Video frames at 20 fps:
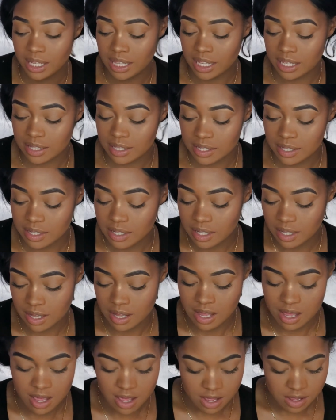That's
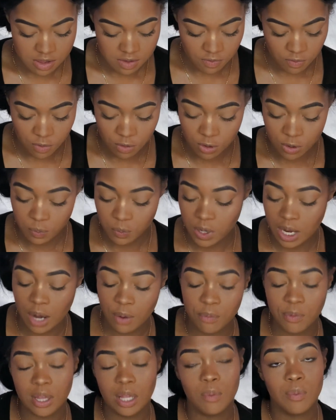for when I
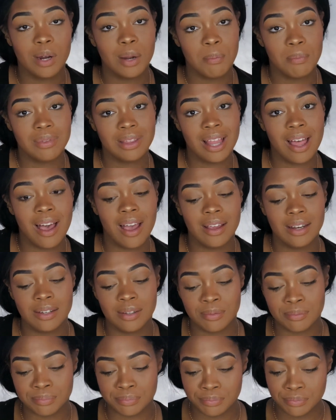really want to blind
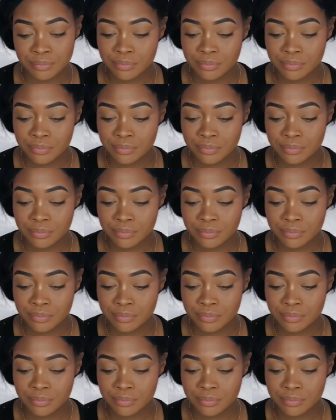them.